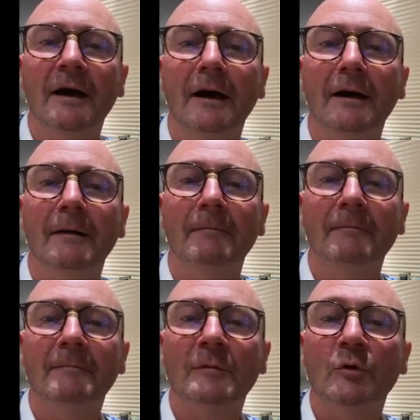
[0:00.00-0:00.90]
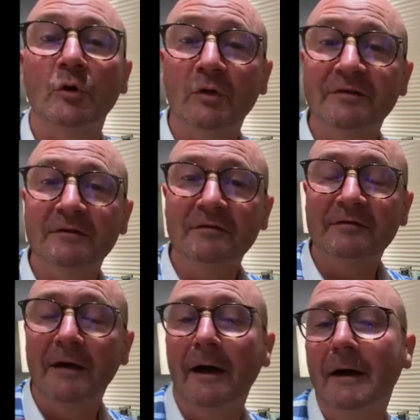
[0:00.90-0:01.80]
Um, good
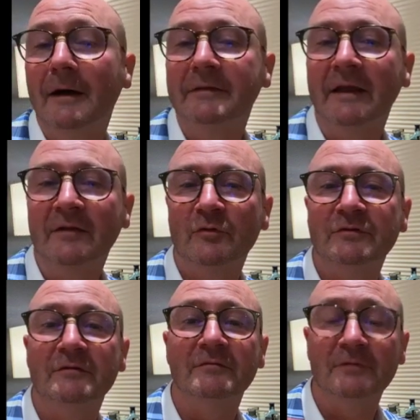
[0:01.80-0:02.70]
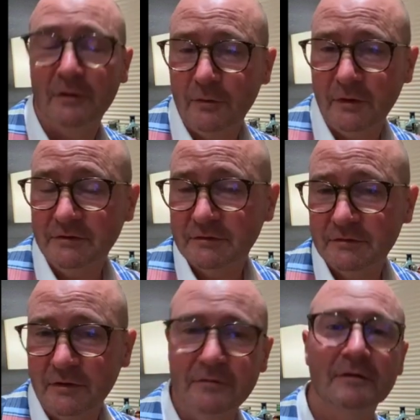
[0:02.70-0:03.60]
questions. Uh, the last question is no, I
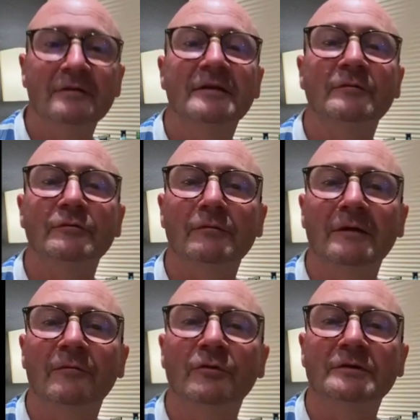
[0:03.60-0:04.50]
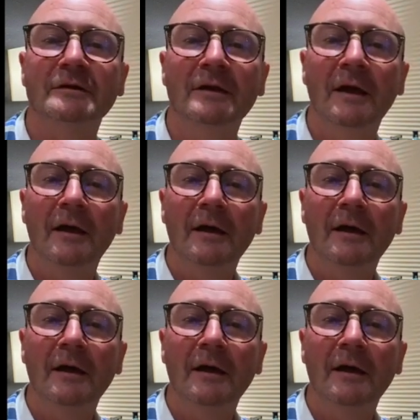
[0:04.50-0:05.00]
don't know Sam Treadway, fortunately.